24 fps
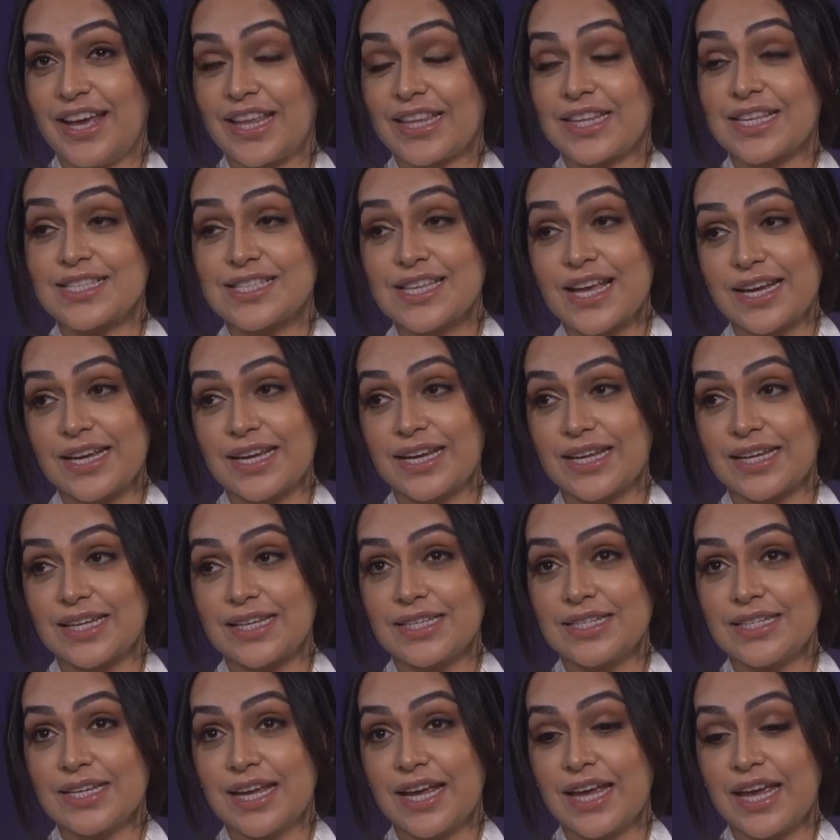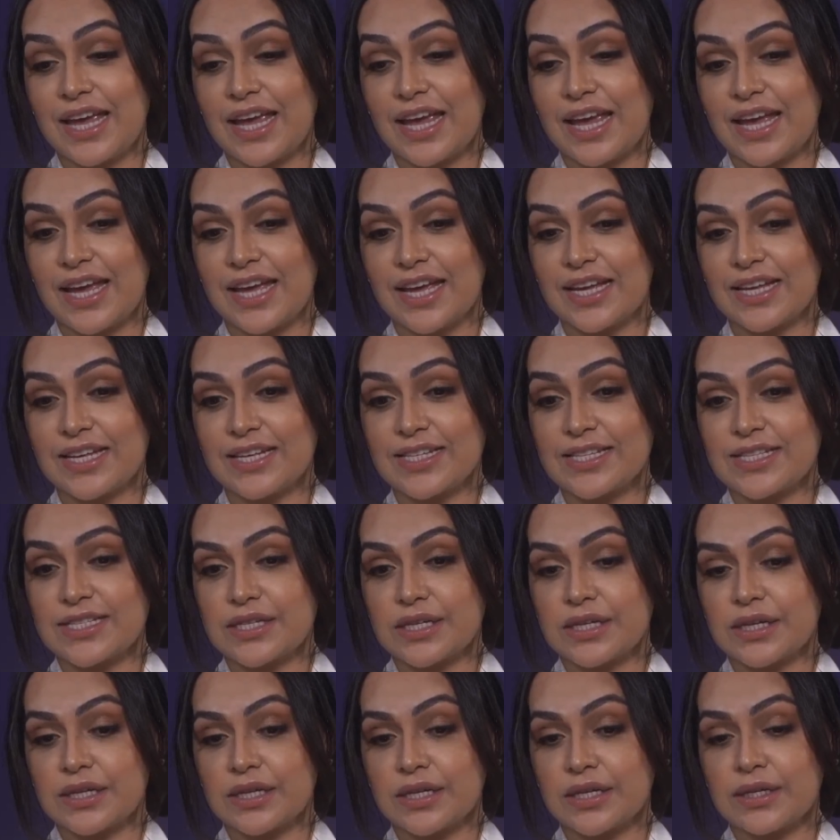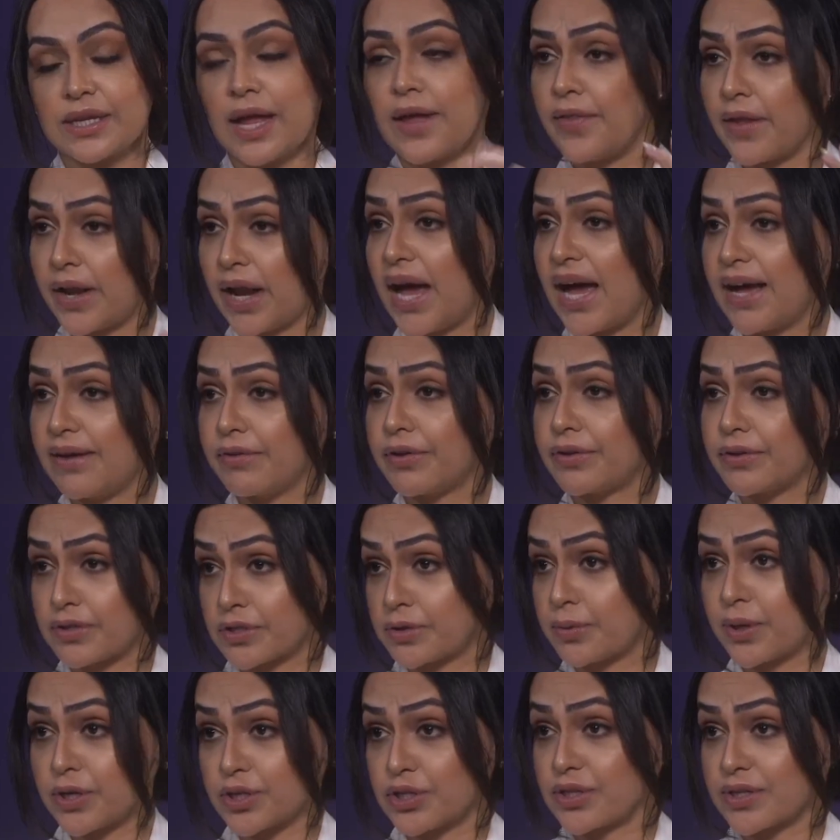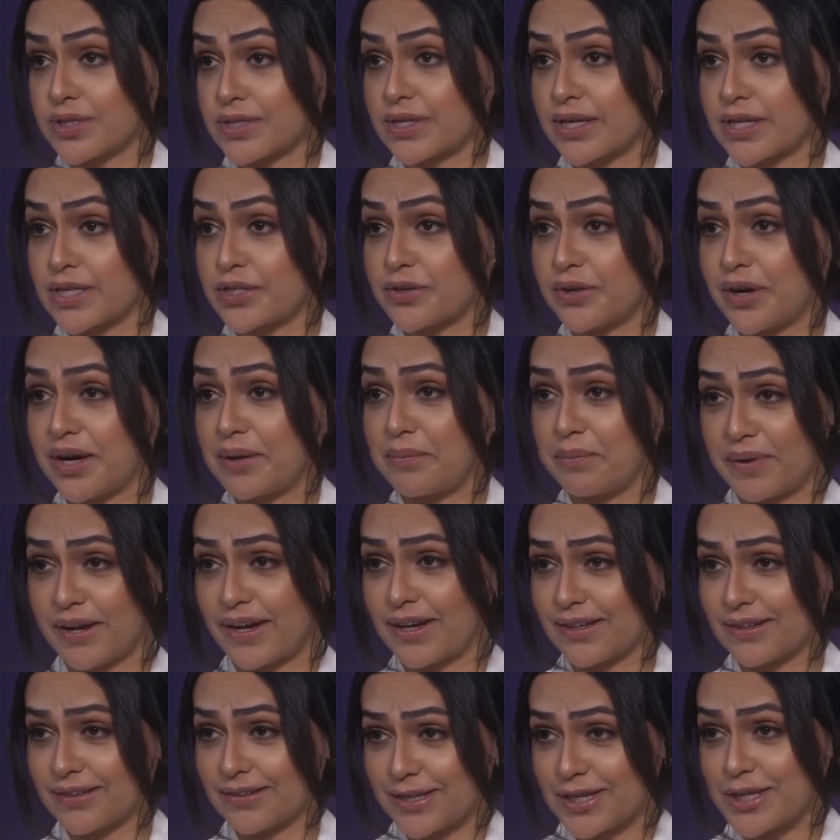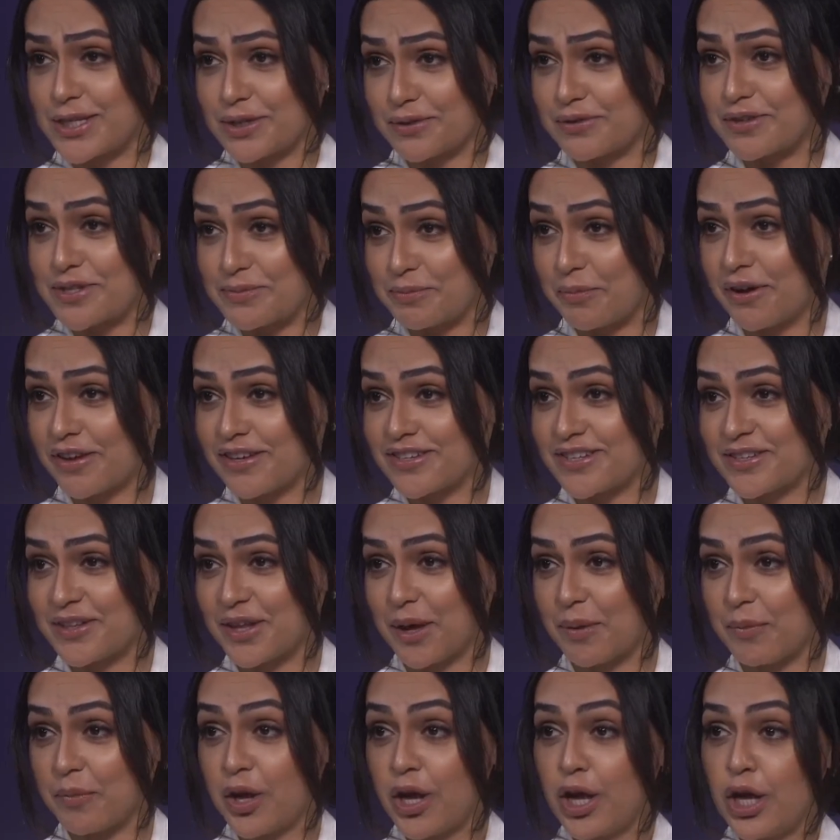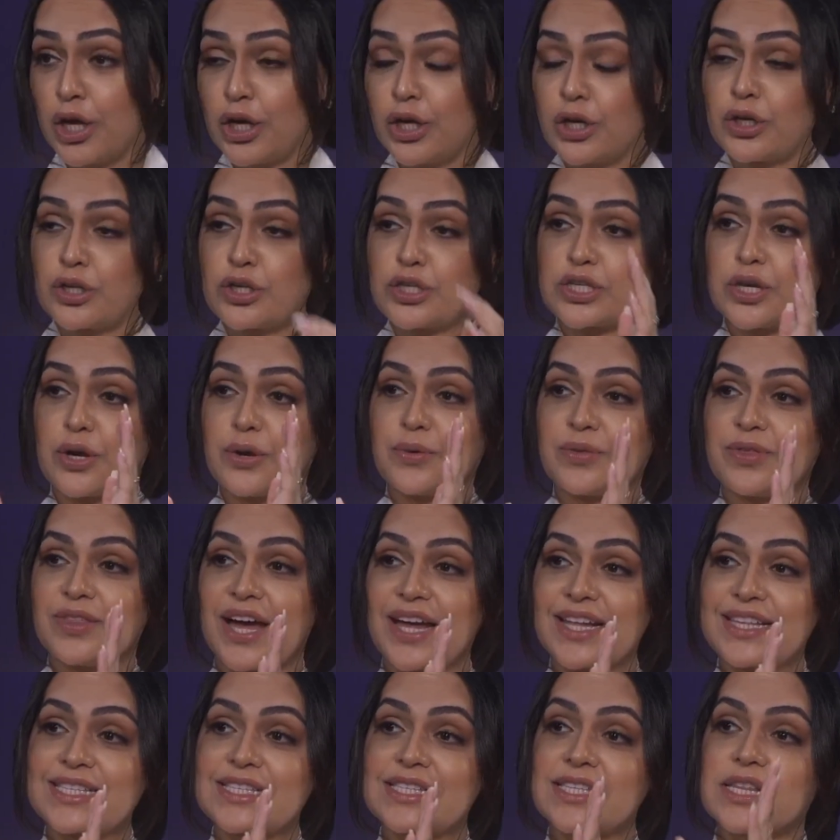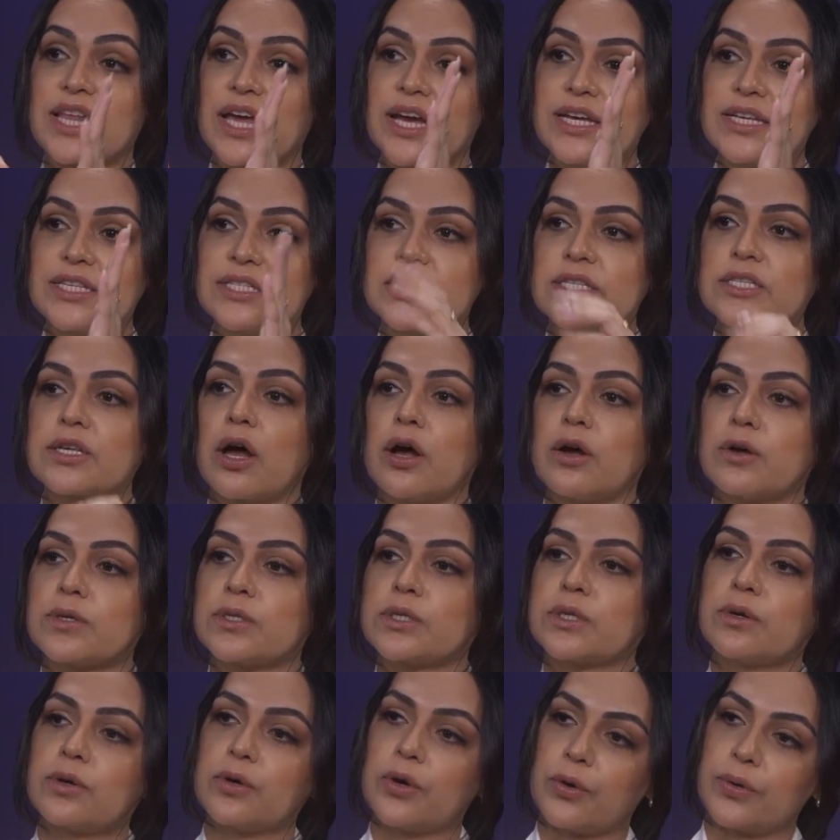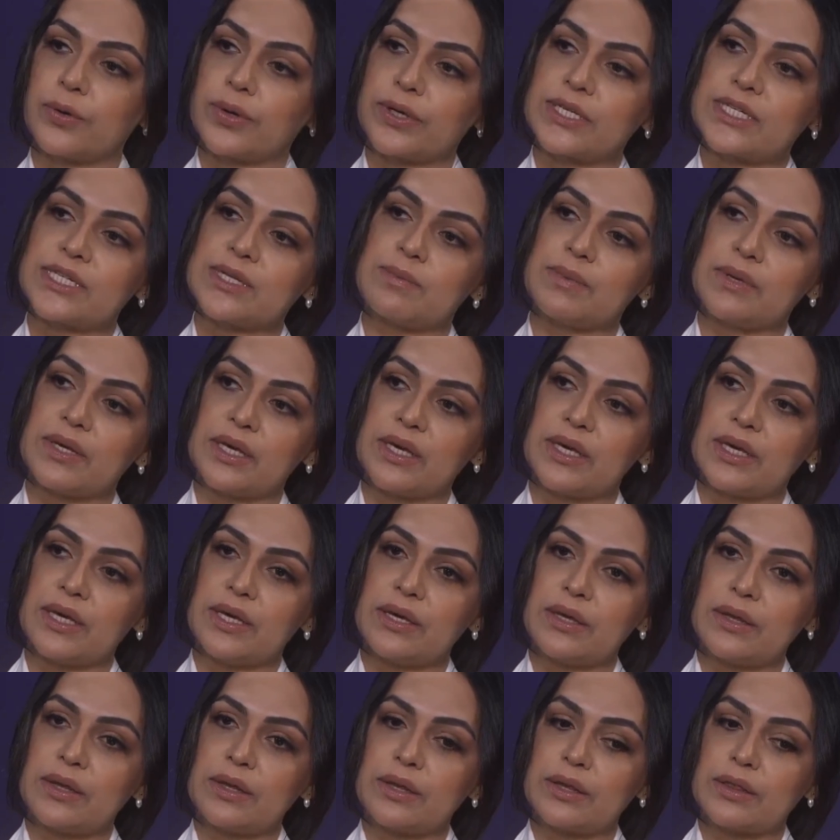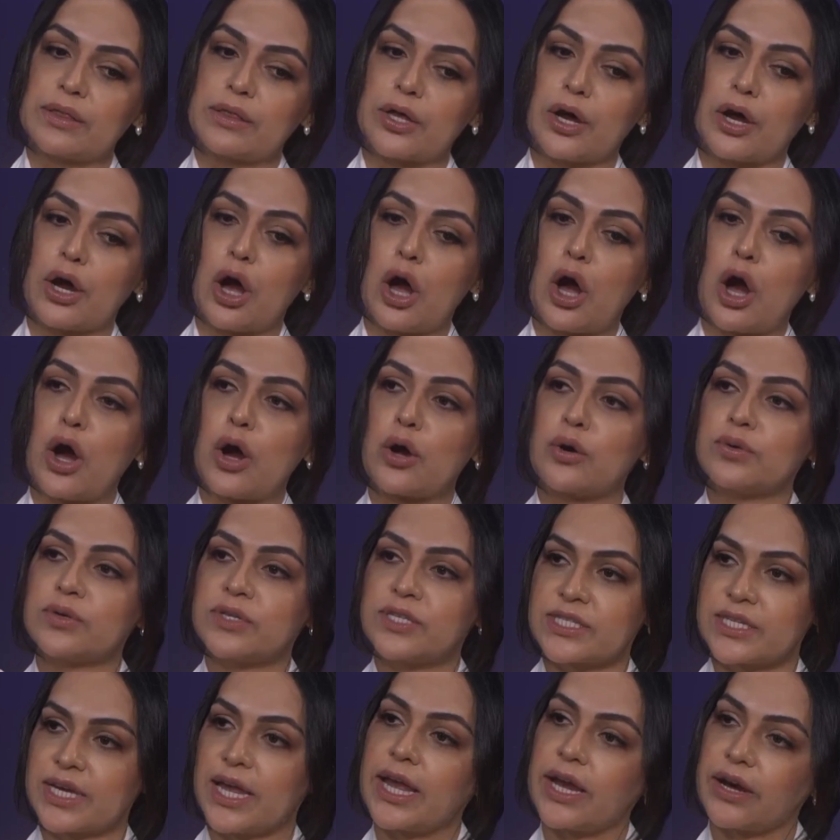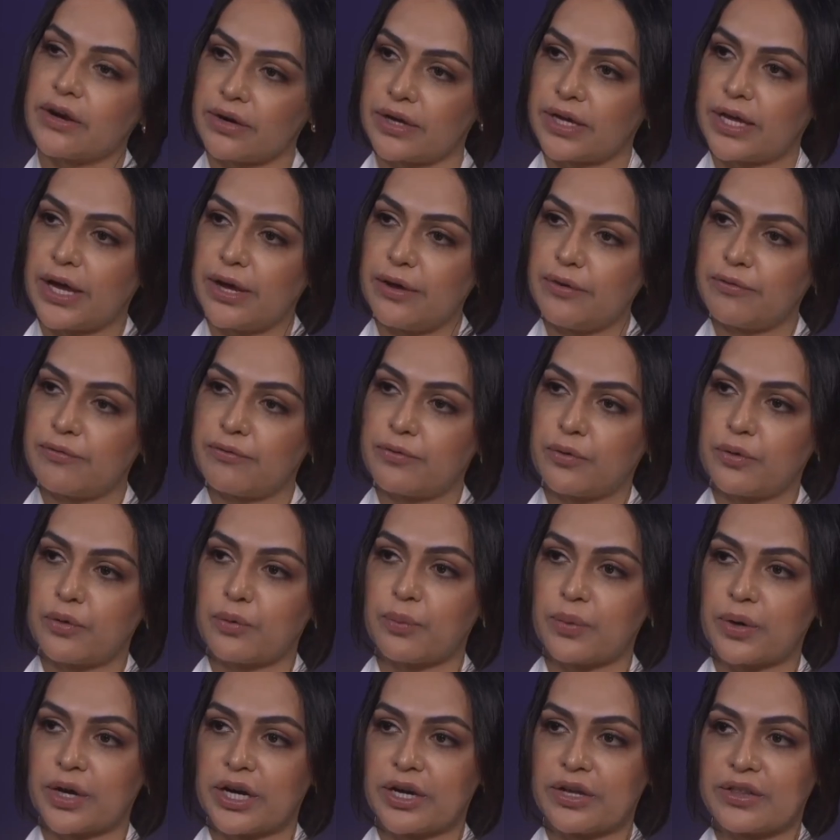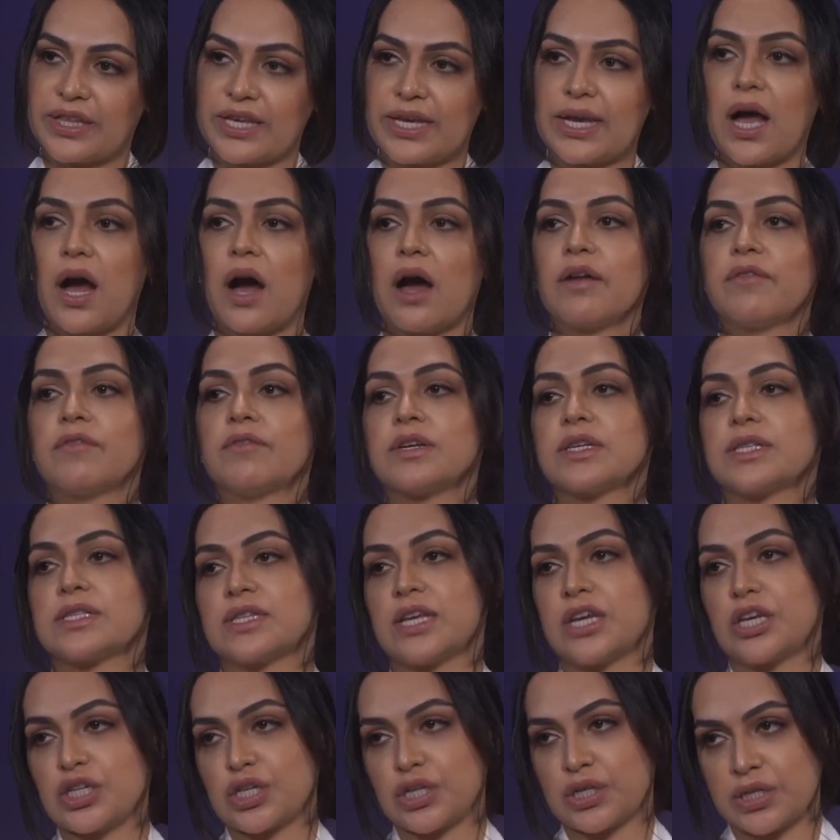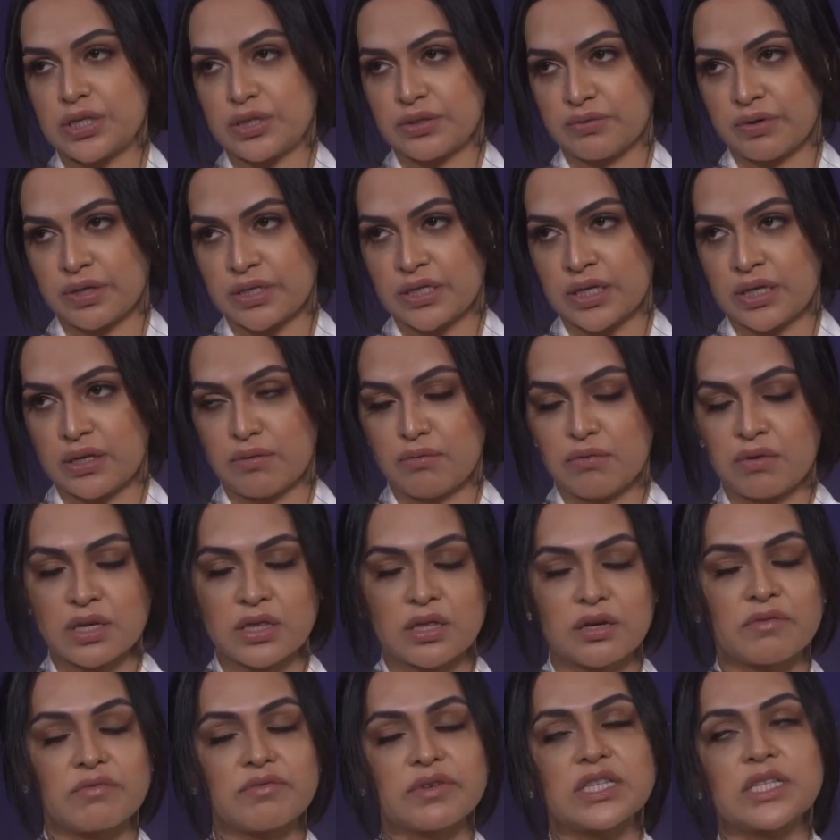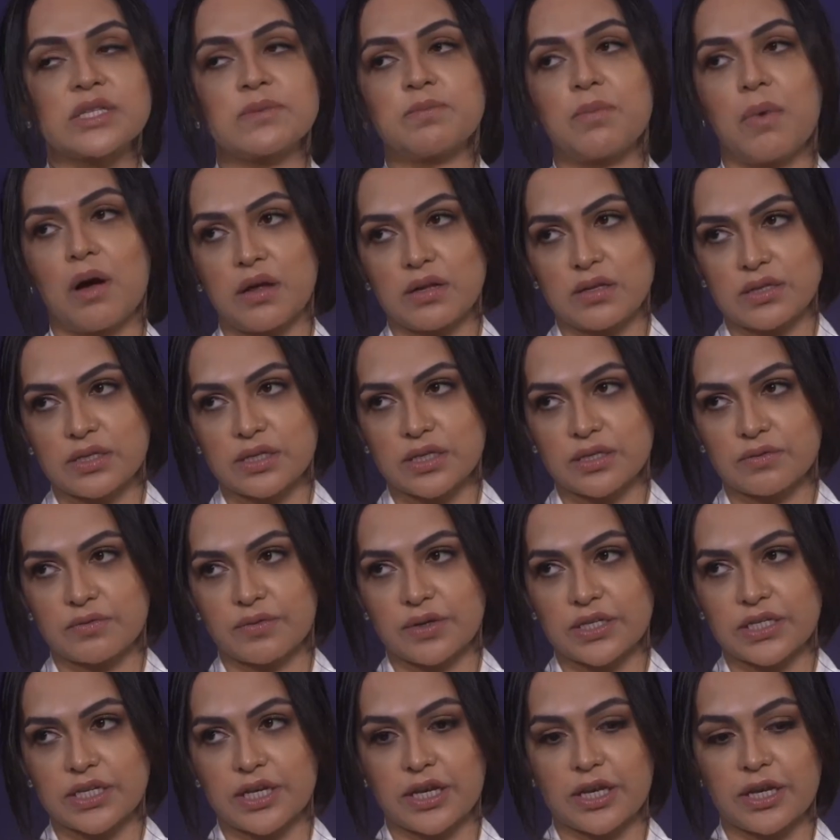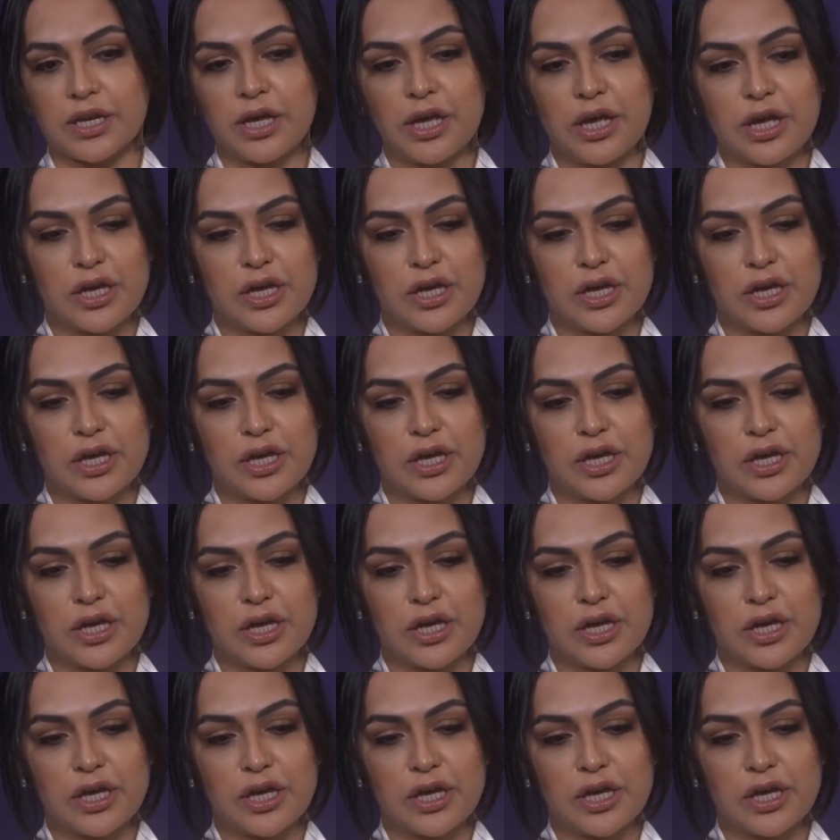The second is, now that I have all those questions, that's great, but I need to respond to them. So that slice is also going to be the host area for where the conversation is written, where the response is written.